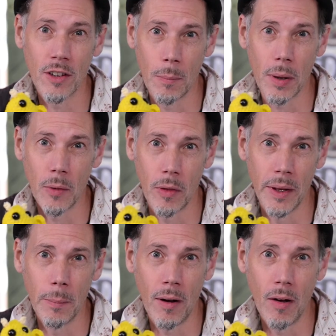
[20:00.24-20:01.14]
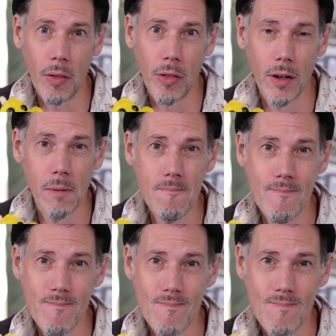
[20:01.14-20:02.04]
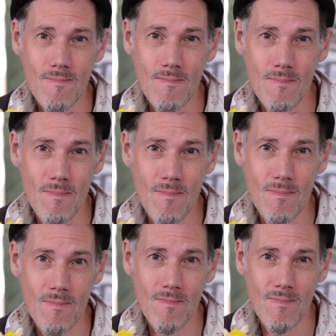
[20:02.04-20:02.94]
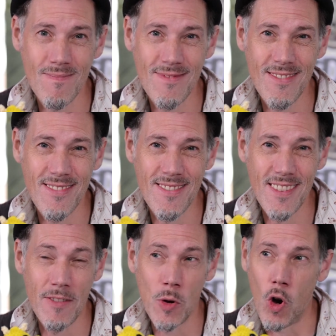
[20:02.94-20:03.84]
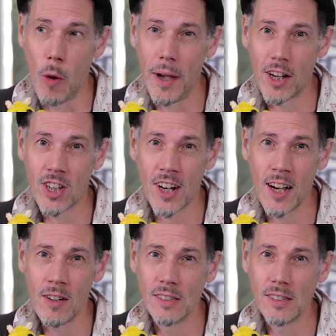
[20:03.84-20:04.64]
going to play with them in the bath. Nothing wrong with that, Julian. Have you all got a picture now?